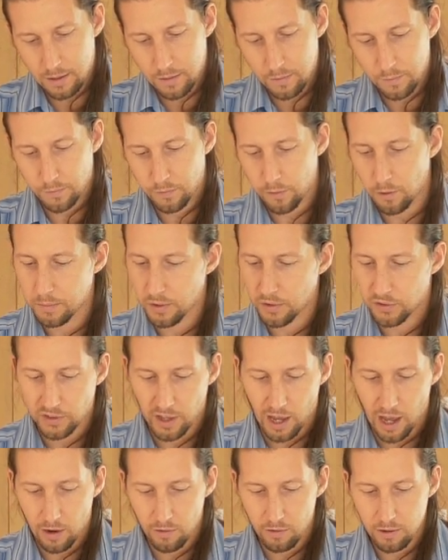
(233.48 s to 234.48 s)
from the
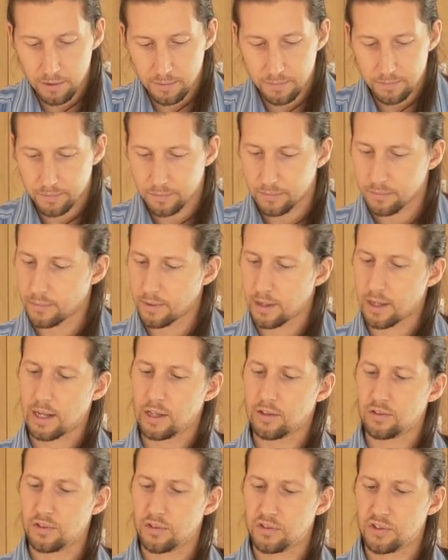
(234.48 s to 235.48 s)
scourer, and
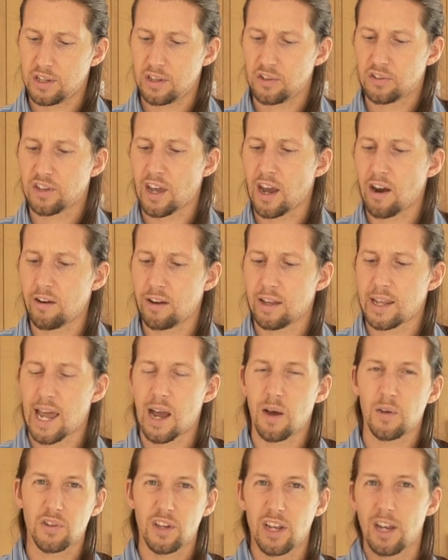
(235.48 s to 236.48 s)
as you can see, the scourer
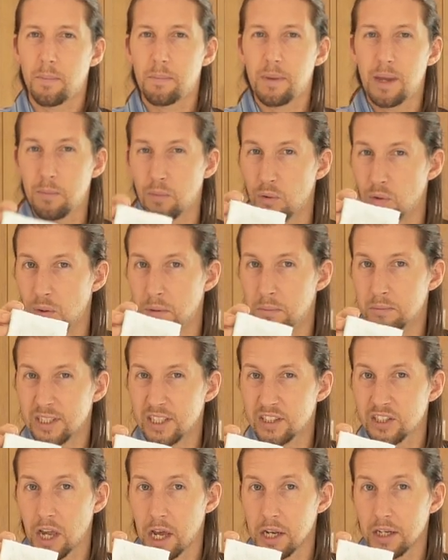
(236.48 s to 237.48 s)
now is getting a bit more
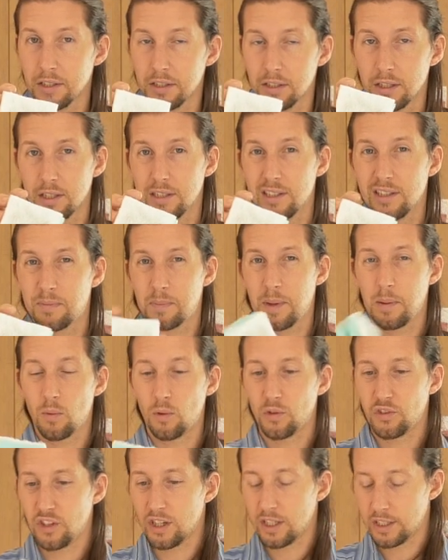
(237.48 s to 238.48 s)
discolored because it's a bit
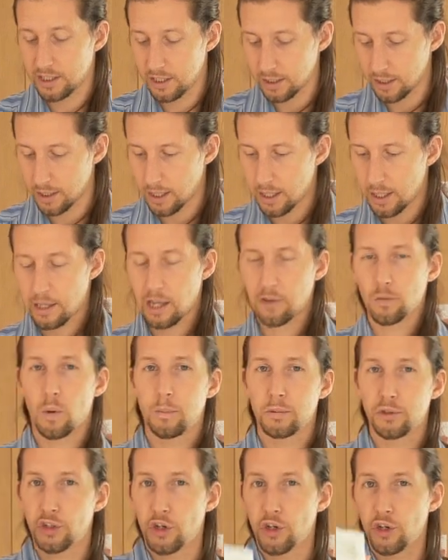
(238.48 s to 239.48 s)
more dirtier. That's why
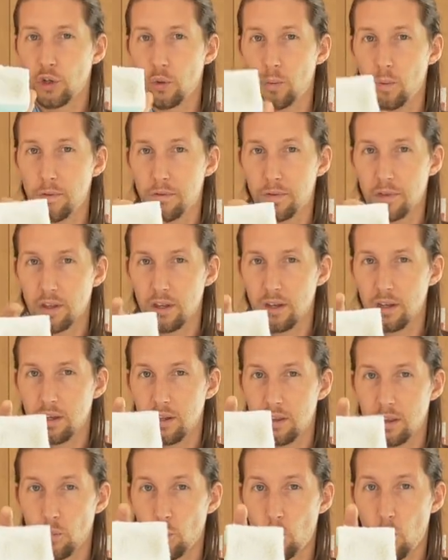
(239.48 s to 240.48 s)
I'm showing you with
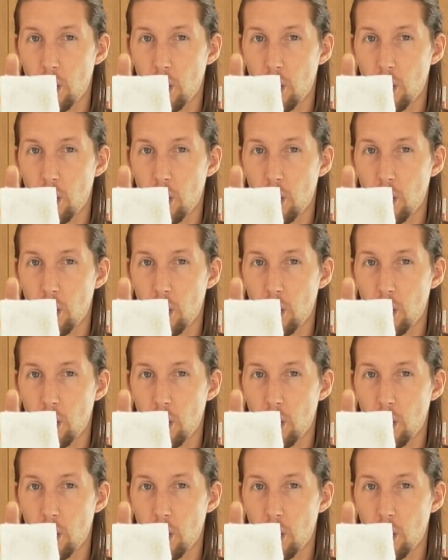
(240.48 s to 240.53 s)
the